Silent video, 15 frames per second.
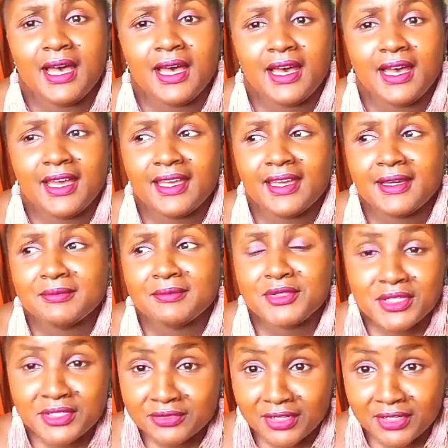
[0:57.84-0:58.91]
I am
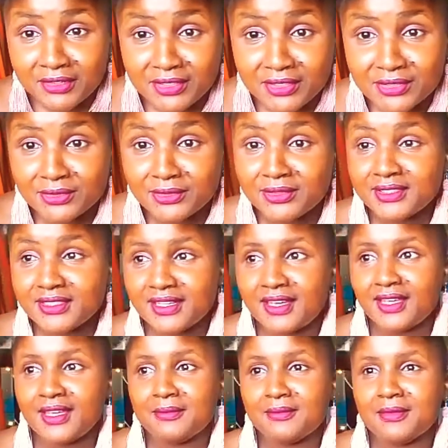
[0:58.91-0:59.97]
25 years old. I
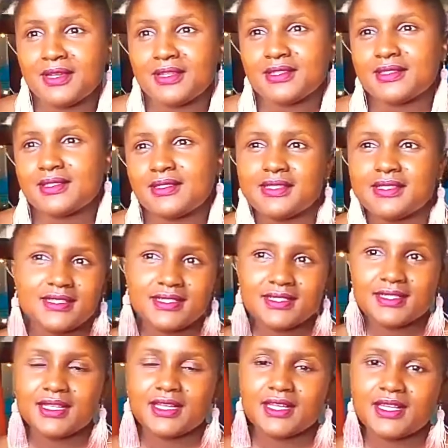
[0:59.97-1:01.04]
am a
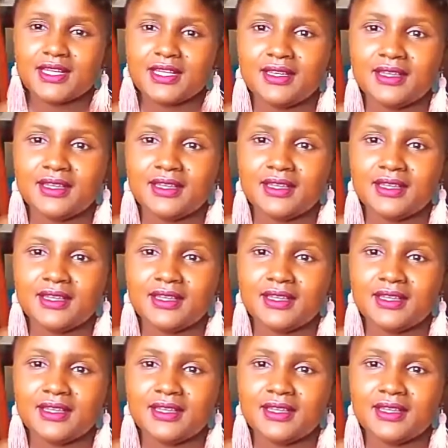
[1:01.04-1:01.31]
sister.